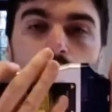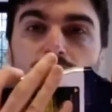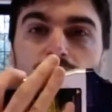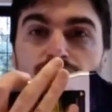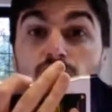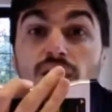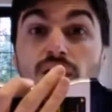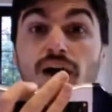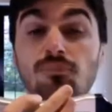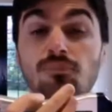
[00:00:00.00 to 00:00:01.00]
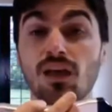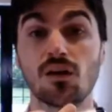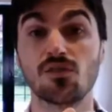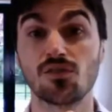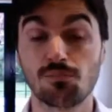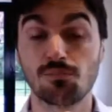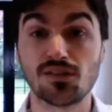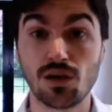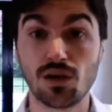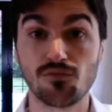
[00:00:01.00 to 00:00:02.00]
place it on there, and
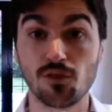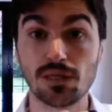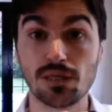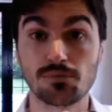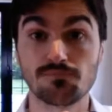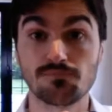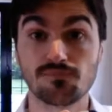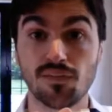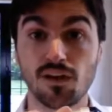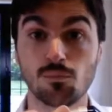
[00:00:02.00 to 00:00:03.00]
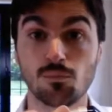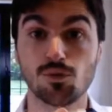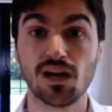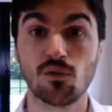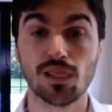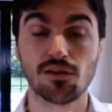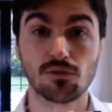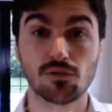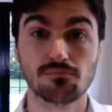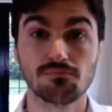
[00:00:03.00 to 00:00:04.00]
basically wait for the beat and then I'll move it down one
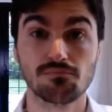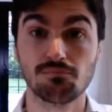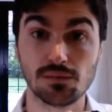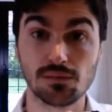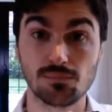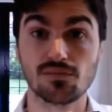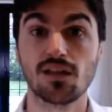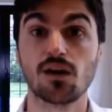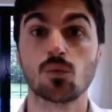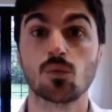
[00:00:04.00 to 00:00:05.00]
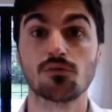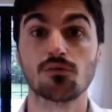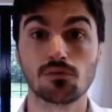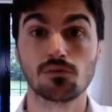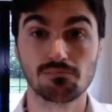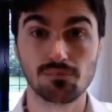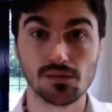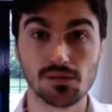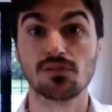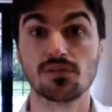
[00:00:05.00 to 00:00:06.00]
level, beep, down one level,
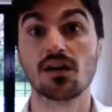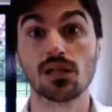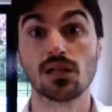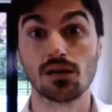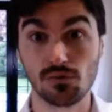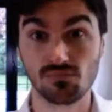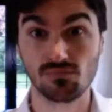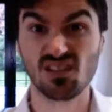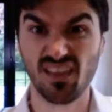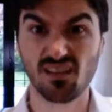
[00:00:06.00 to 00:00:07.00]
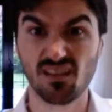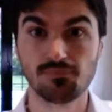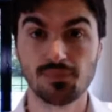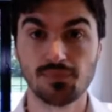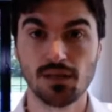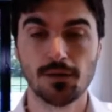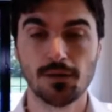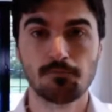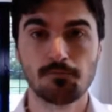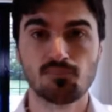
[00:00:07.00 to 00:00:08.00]
beep, down one level, like
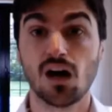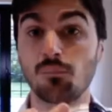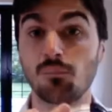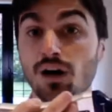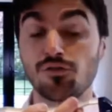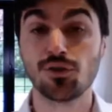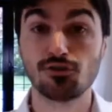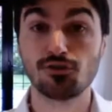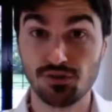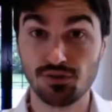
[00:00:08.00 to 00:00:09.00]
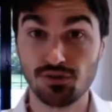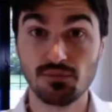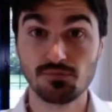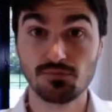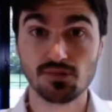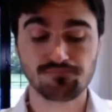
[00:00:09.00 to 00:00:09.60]
that. I might do that two or three times.